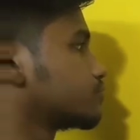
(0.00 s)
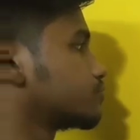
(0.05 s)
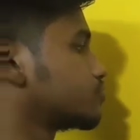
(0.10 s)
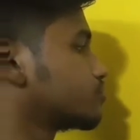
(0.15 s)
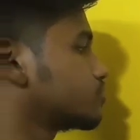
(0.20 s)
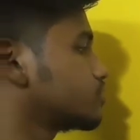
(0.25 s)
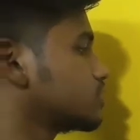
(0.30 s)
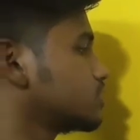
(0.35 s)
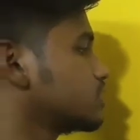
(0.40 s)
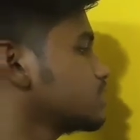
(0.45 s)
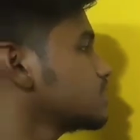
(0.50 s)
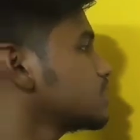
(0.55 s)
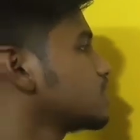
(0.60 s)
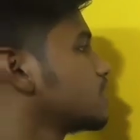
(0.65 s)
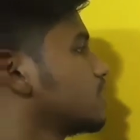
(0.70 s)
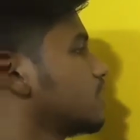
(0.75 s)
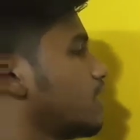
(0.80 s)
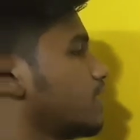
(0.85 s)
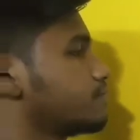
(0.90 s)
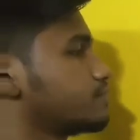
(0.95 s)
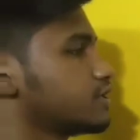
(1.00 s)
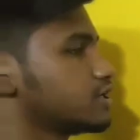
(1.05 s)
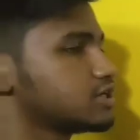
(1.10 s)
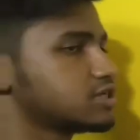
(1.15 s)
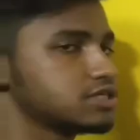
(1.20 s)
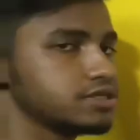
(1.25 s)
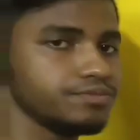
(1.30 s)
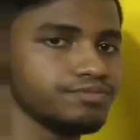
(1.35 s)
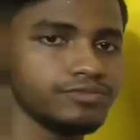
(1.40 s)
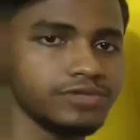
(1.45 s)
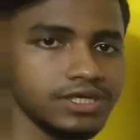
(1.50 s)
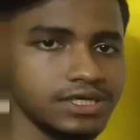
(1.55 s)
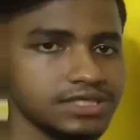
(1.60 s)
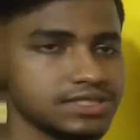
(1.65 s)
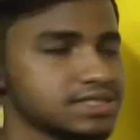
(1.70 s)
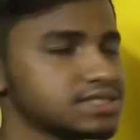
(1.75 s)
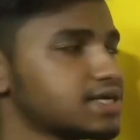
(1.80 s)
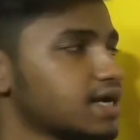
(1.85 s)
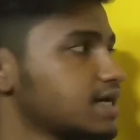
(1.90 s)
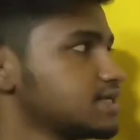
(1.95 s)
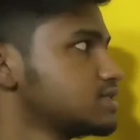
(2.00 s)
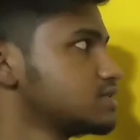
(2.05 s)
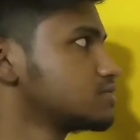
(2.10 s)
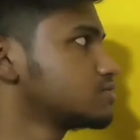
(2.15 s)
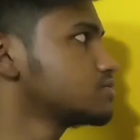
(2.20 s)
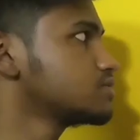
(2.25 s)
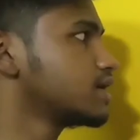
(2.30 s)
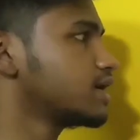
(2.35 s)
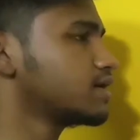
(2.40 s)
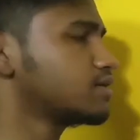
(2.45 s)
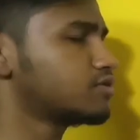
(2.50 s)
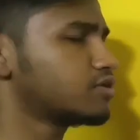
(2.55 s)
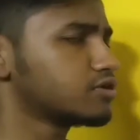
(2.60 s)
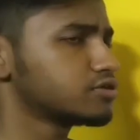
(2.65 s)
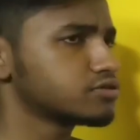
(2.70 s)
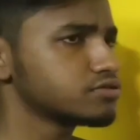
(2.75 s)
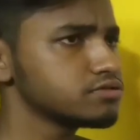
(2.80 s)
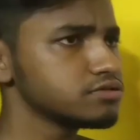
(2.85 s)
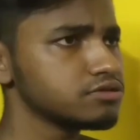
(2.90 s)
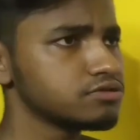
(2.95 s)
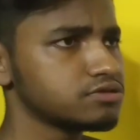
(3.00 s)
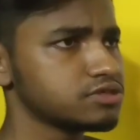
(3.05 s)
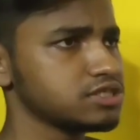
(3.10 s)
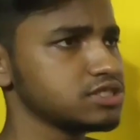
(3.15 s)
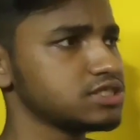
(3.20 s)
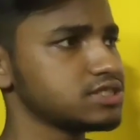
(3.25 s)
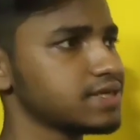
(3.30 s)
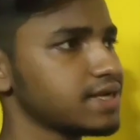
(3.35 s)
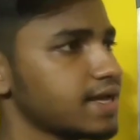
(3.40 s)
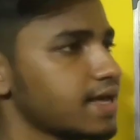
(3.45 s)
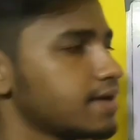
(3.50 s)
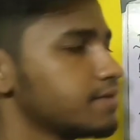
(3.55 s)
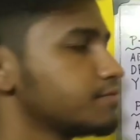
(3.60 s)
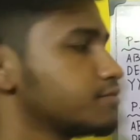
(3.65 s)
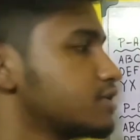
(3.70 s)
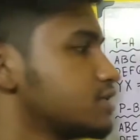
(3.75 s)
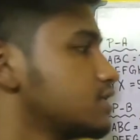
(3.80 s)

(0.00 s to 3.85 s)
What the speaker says: protein after tryptic digestion, and also your teacher have